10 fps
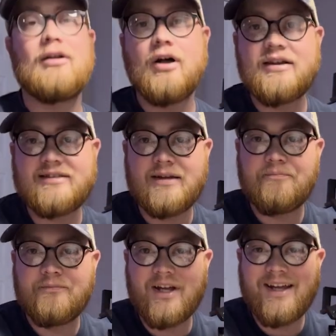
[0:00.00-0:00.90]
I lost it.
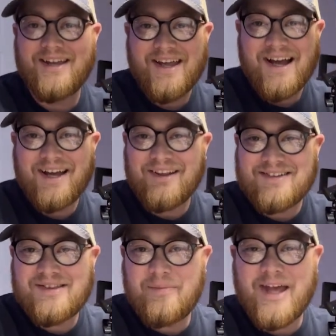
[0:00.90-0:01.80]
I
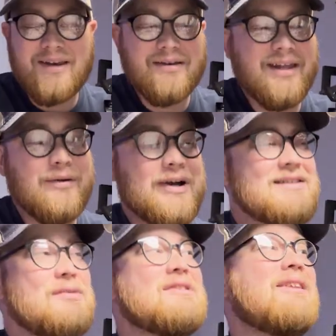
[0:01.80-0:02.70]
lost the pin. Anyways,
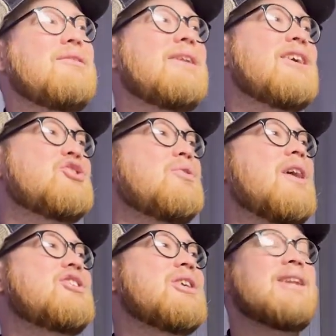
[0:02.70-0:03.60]
it was a little like
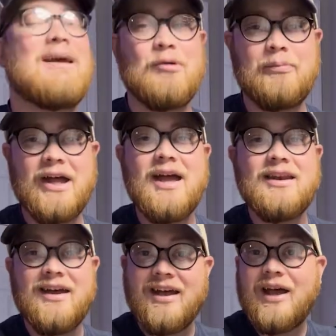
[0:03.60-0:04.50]
Jirachi enamel
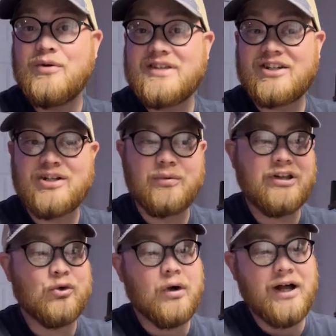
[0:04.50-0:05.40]
pin. It was actually
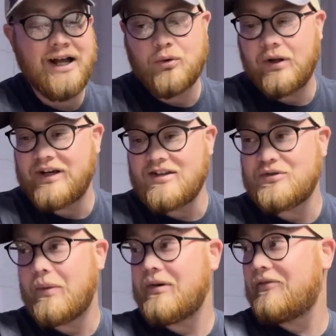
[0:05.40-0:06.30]
really high quality,
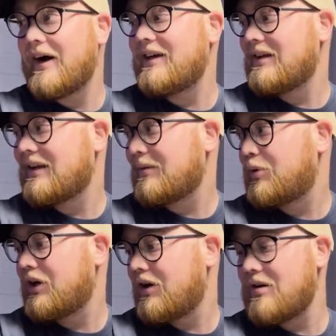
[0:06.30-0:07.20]
so I want to find it and like
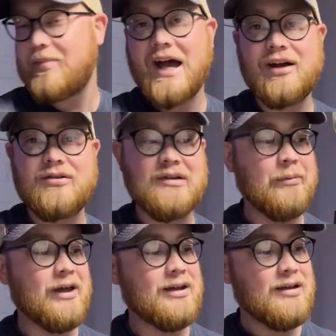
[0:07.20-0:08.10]
put it on a bag or
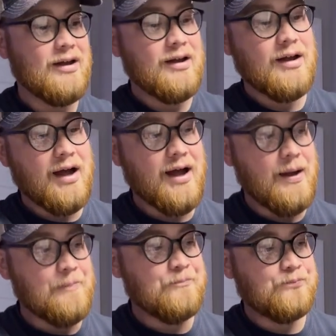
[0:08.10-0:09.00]
something.
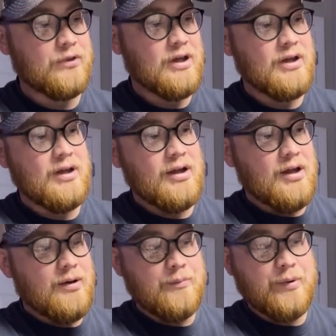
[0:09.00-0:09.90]

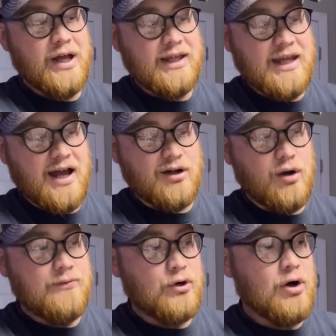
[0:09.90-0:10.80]
But yeah,
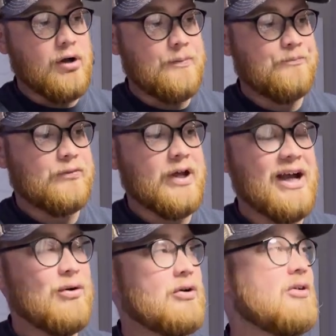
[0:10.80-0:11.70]
overall,
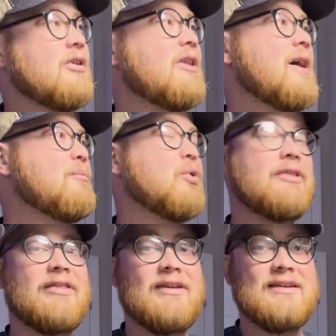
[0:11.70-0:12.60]
I ordered a lot more
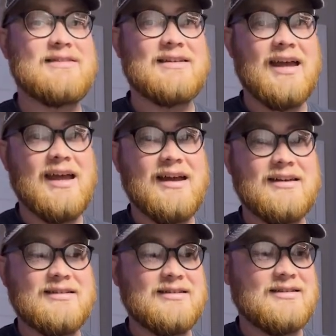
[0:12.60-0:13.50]
than this,
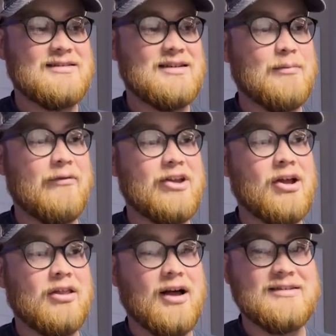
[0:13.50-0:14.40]
and some of it
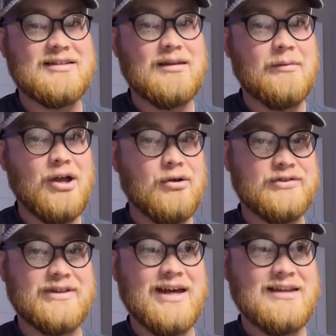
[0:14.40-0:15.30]
got lost in the mail,
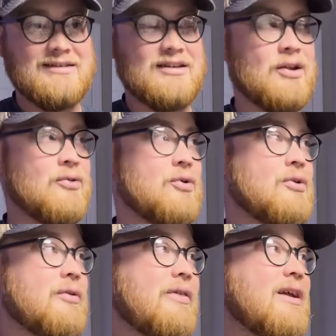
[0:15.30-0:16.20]
so that is
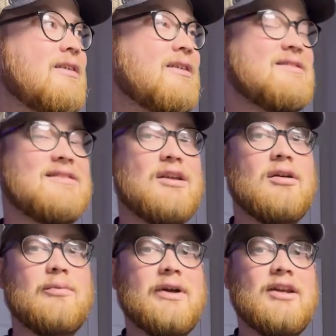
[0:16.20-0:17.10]
another thing to
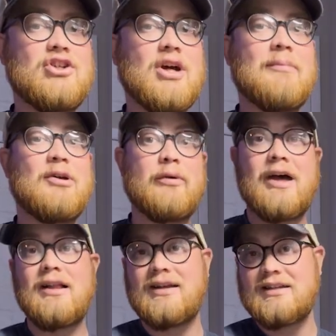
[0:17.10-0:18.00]
consider when shopping with
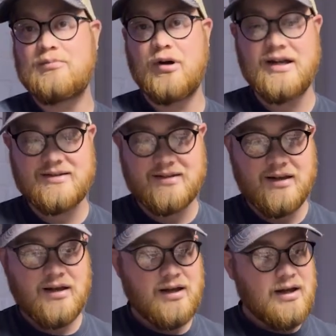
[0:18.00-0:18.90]
AliExpress.
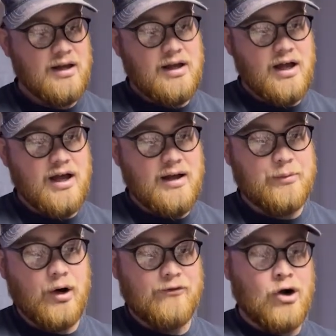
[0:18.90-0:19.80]

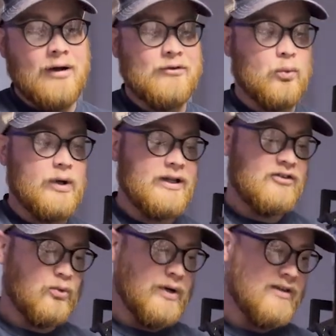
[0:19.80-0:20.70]
But overall, if you're willing
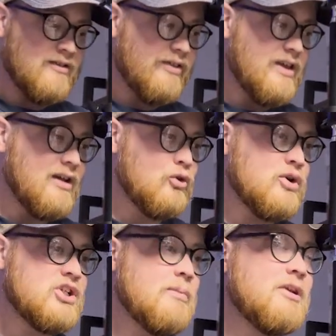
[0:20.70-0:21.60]
to risk the
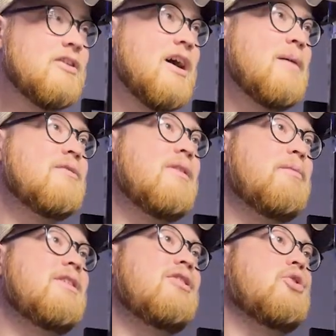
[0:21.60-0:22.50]
increased shipping times and the
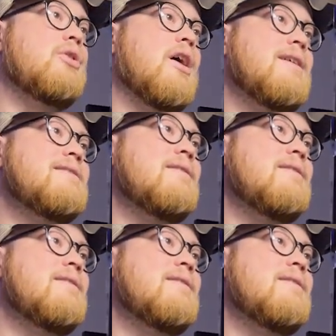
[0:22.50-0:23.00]
potential loss